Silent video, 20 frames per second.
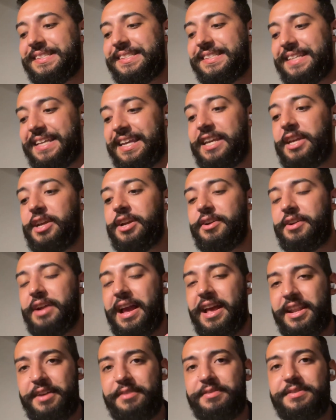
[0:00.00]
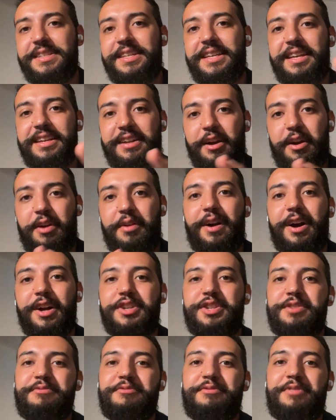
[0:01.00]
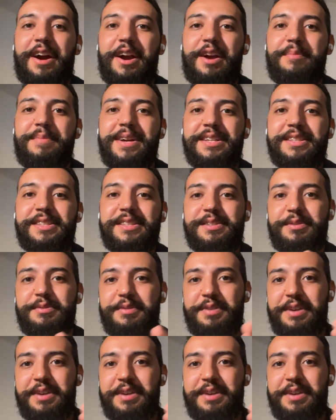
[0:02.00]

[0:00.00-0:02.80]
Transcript: see your NFT in a garage environment,